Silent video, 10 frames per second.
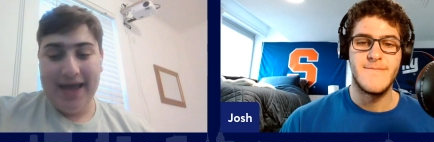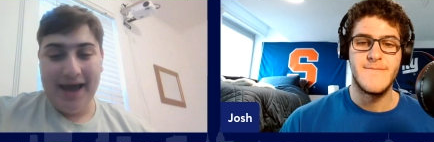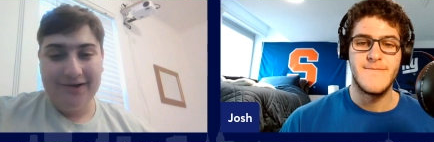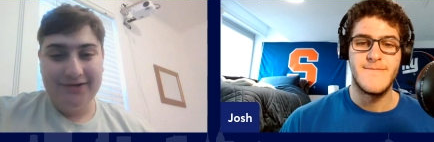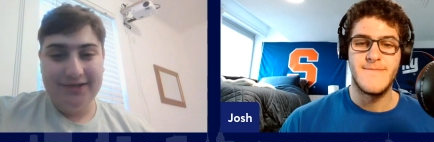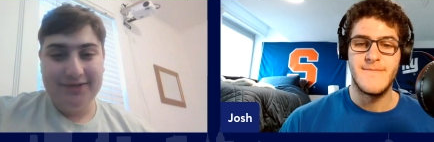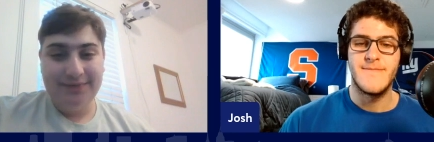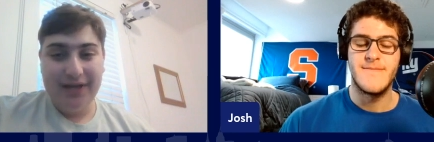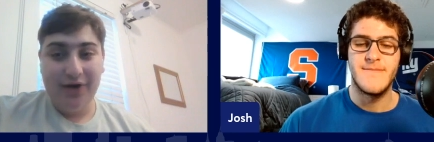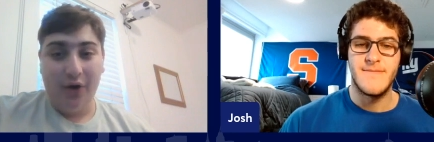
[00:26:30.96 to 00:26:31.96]
Speaker 1: actually has
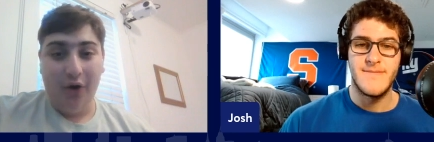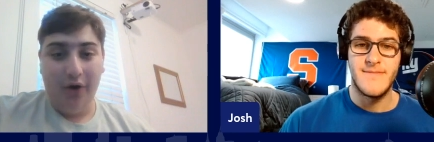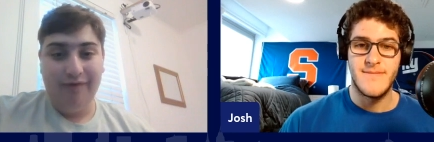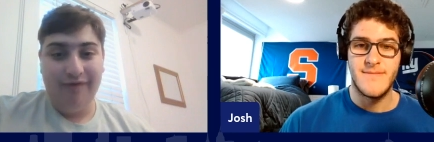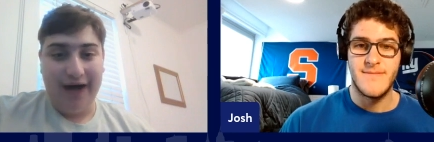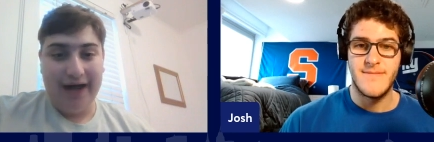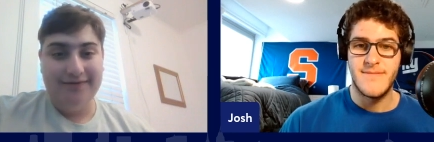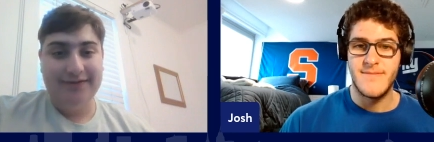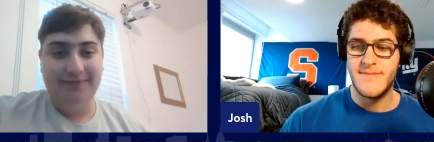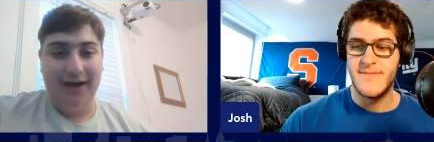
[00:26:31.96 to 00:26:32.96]
played all
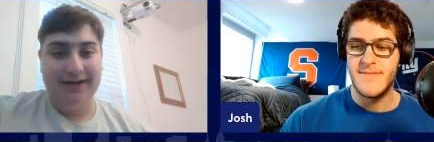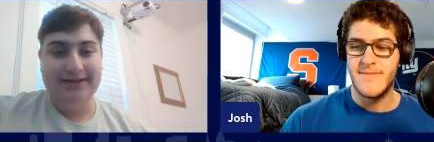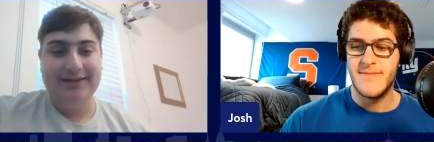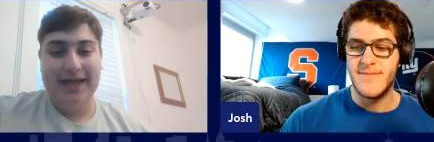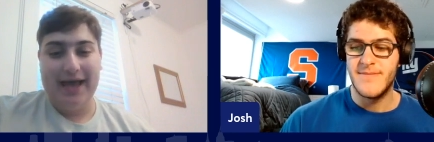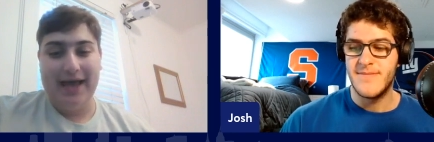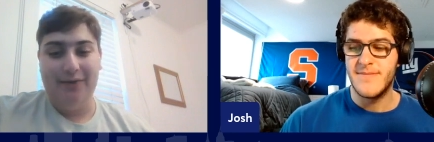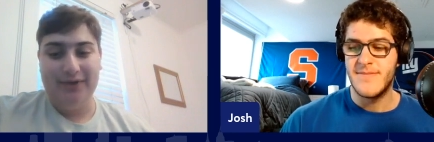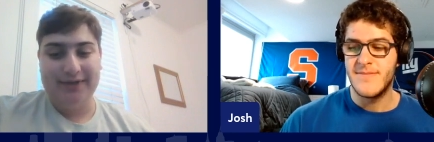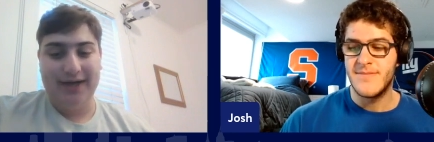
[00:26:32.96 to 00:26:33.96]
five spots at
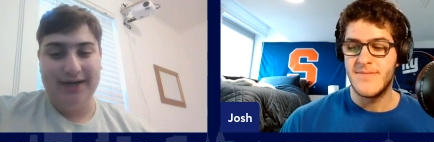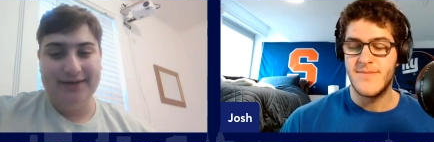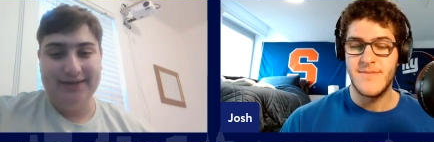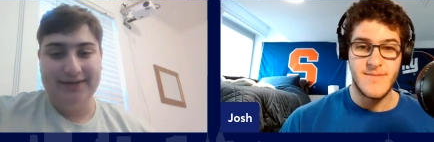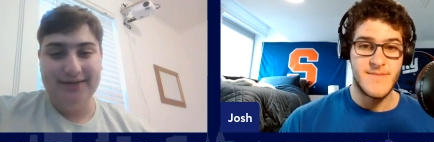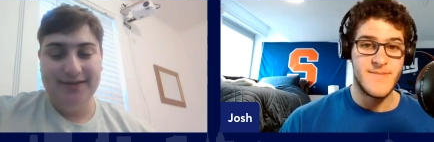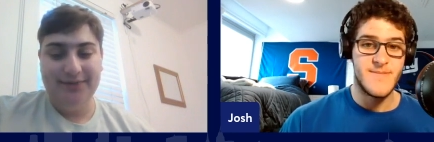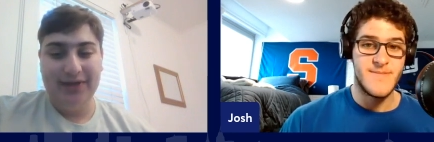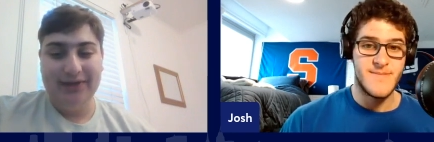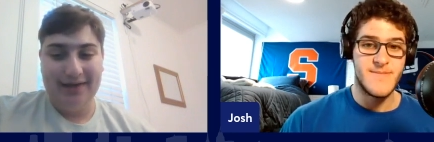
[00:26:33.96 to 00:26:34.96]
Wisconsin. So he's
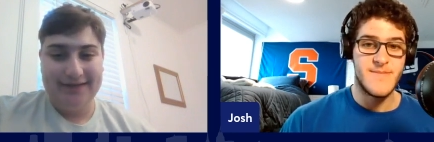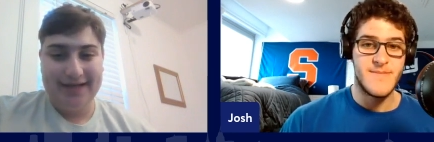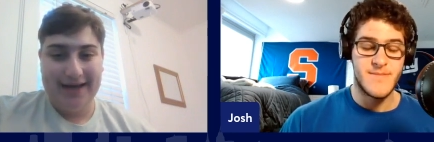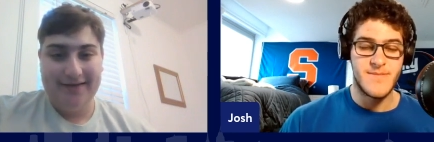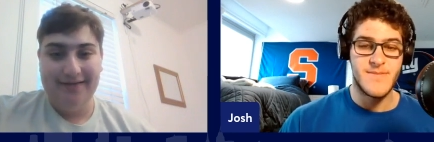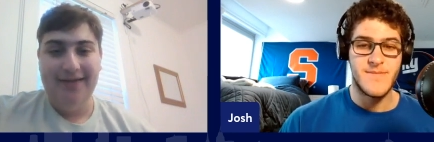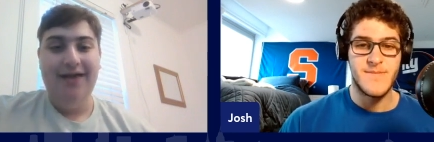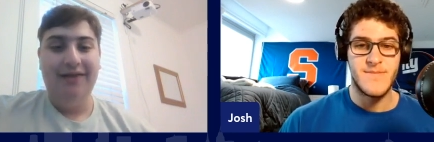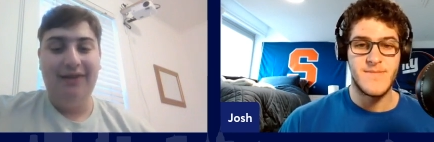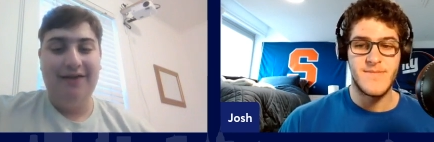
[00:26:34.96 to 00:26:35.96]
played left tackle,
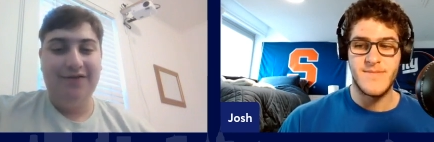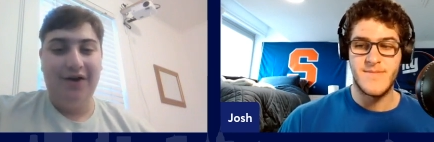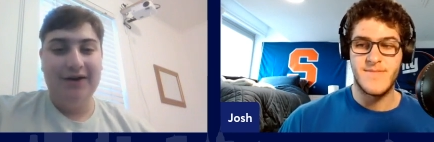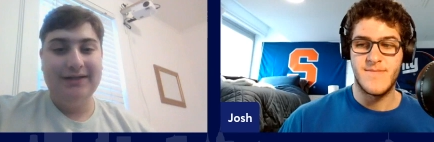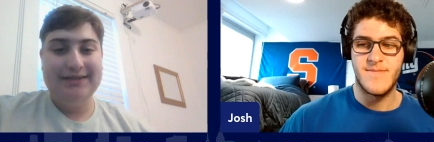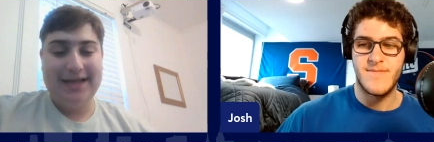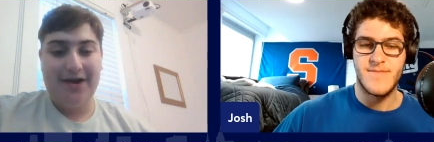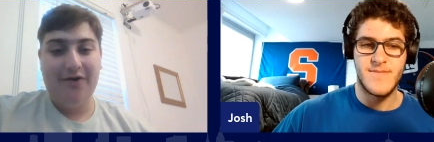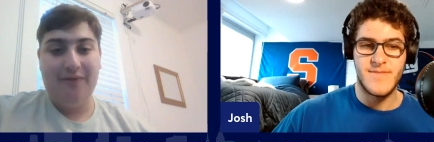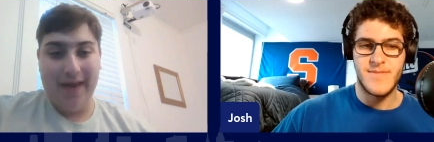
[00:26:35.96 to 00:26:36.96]
left guard,
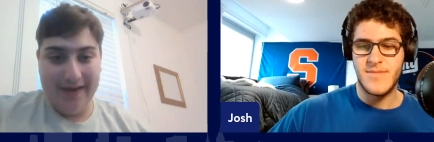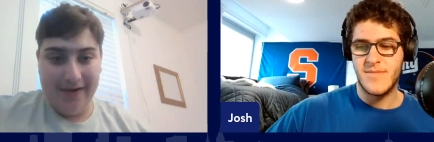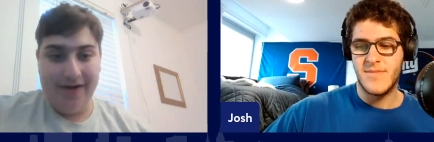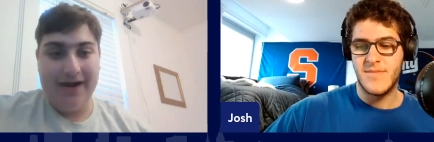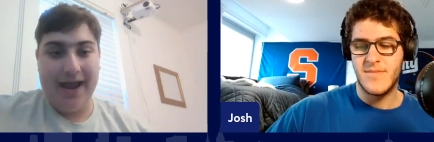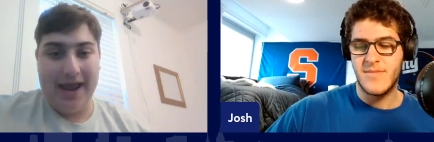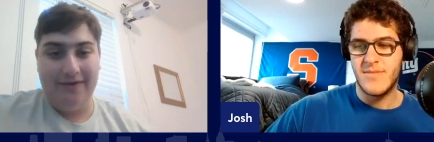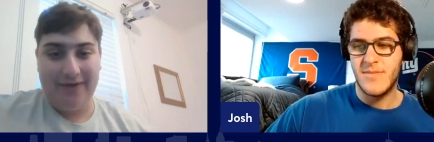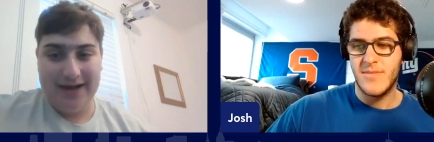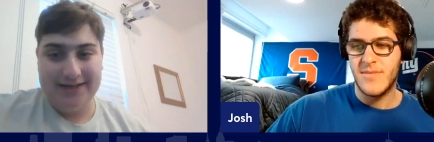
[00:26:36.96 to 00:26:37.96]
center, right guard,
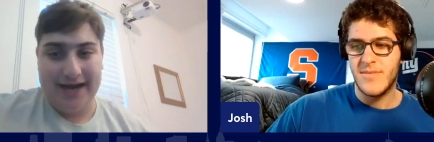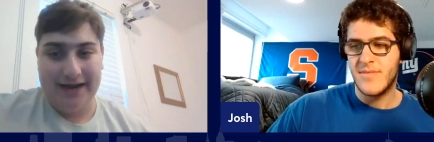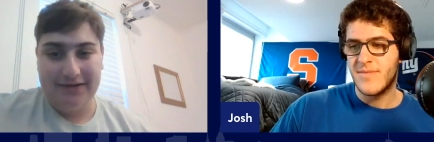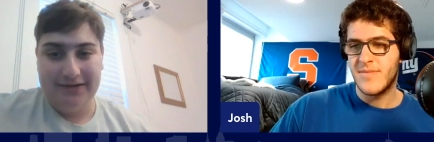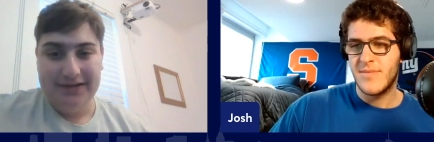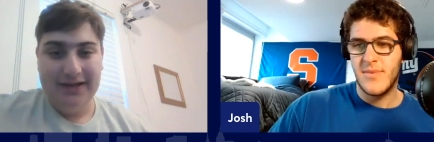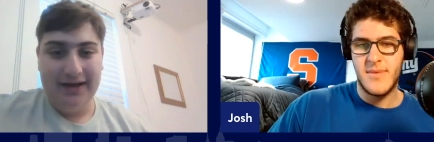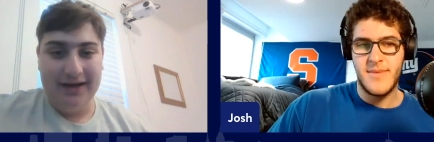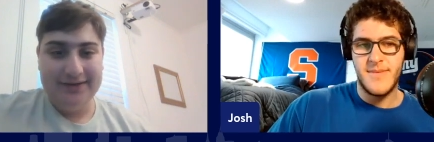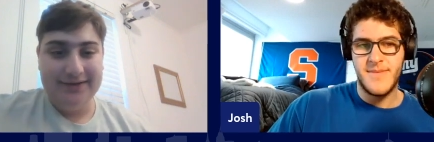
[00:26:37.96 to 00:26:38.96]
and right tackle.
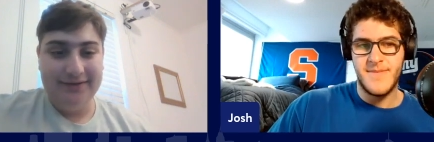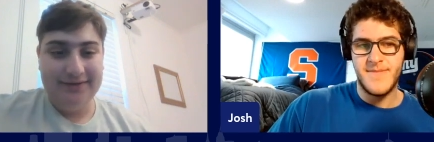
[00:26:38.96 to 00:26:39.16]
Uh, so